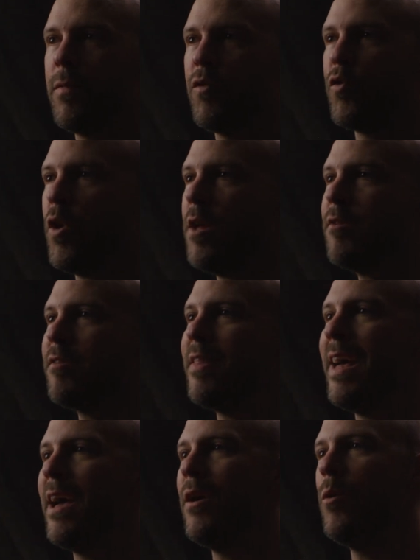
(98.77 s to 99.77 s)
Trust
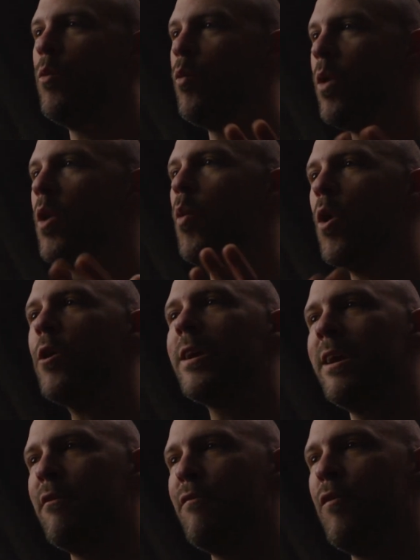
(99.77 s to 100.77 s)
that we're
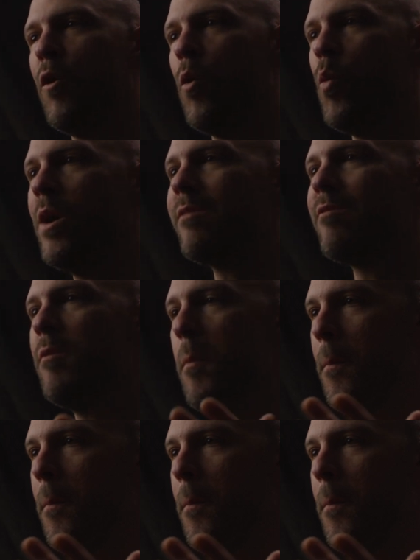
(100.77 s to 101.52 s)
working for what's